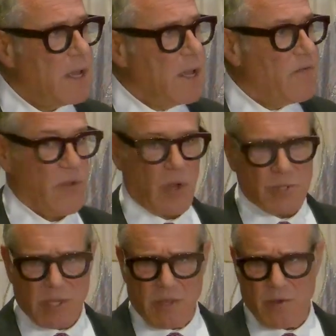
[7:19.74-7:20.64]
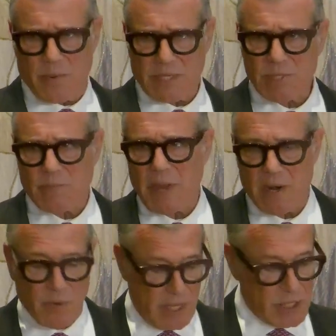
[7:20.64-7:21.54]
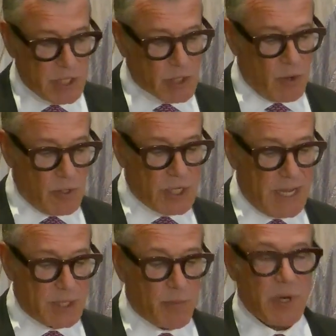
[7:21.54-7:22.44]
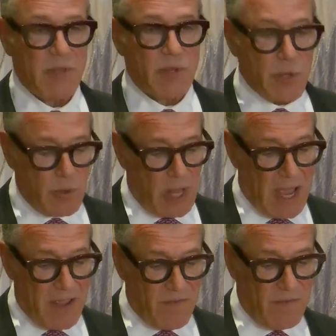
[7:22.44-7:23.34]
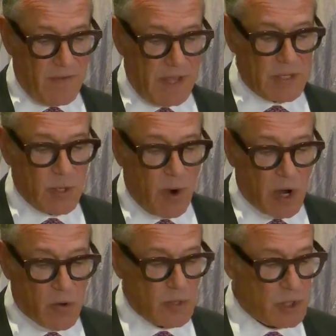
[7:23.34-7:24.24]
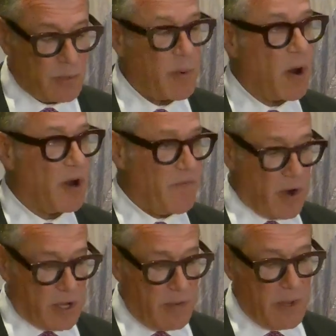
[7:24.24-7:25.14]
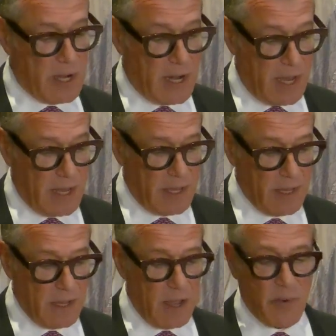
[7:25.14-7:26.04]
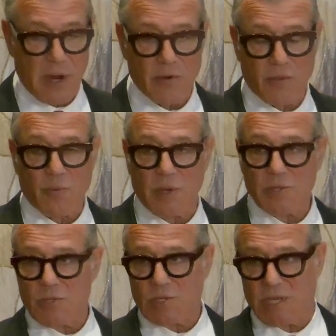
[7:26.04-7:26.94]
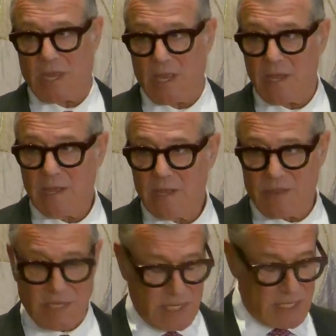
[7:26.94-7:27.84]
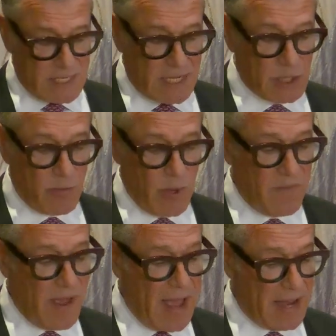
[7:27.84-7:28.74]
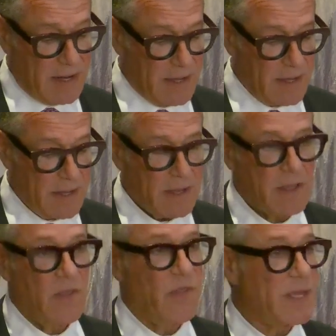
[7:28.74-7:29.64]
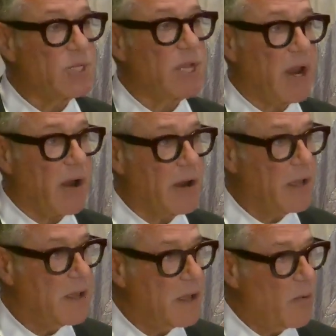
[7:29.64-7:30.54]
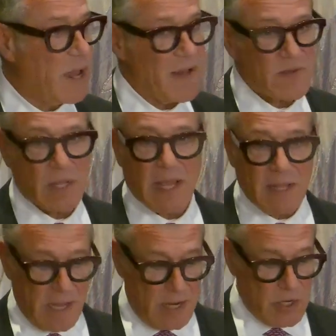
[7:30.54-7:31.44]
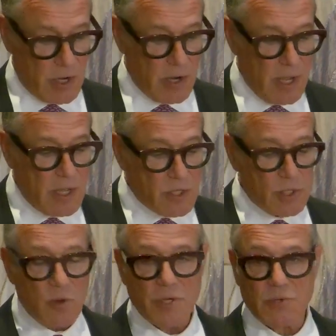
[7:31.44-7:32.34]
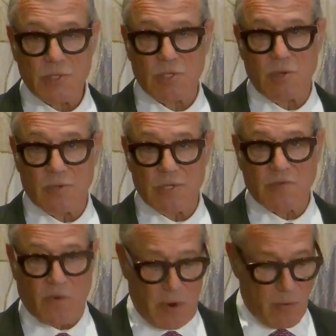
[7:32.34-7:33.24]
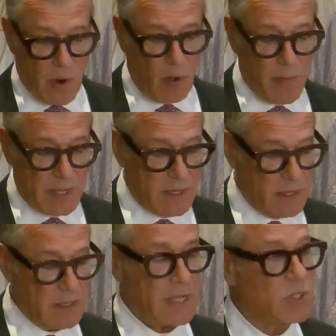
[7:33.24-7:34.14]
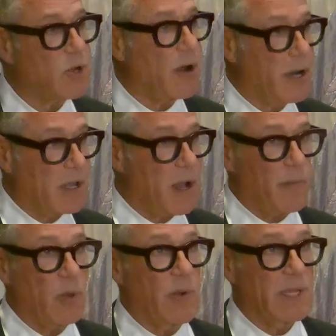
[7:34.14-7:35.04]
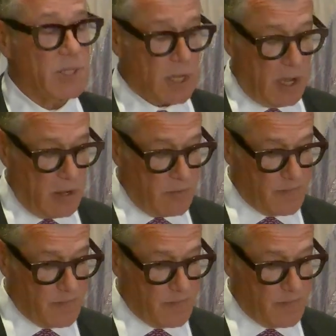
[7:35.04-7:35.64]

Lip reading: For those of you who participate at religious school, she has breathed new life into our crucial part of our community, and we are thrilled to see the success that we've had. This year, we have slightly under 200 students for enrollment that started a couple of weeks ago.